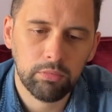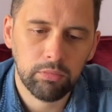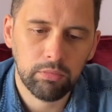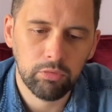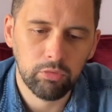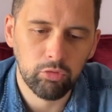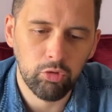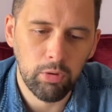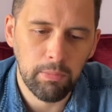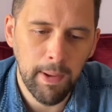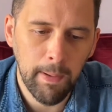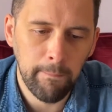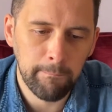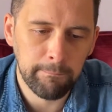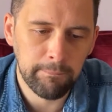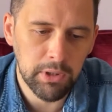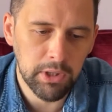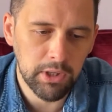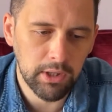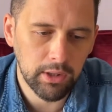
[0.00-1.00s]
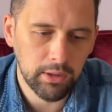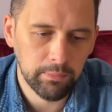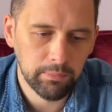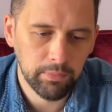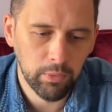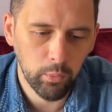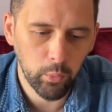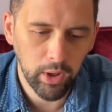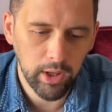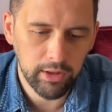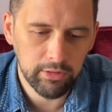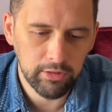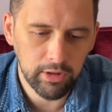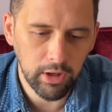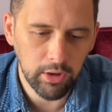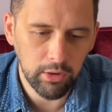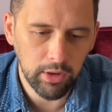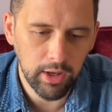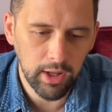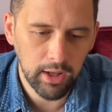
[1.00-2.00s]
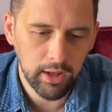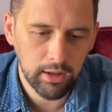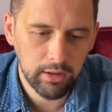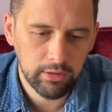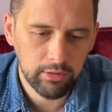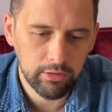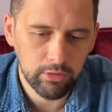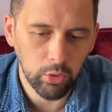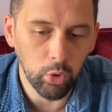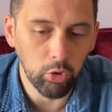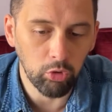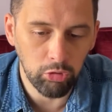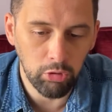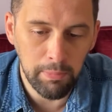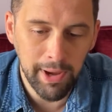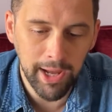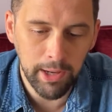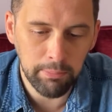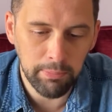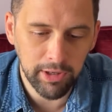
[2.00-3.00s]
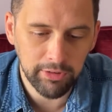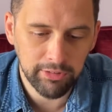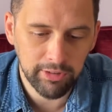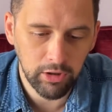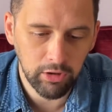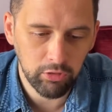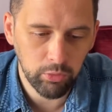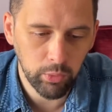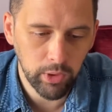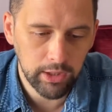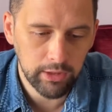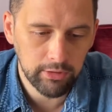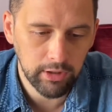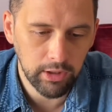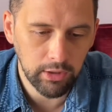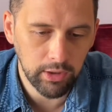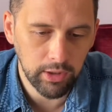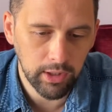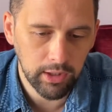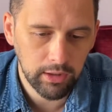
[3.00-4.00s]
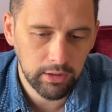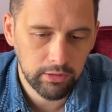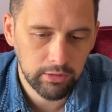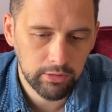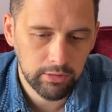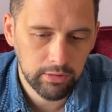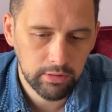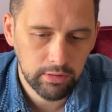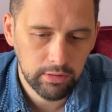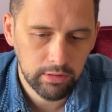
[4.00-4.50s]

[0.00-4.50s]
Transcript: remember where to go next, or remind myself where to go next.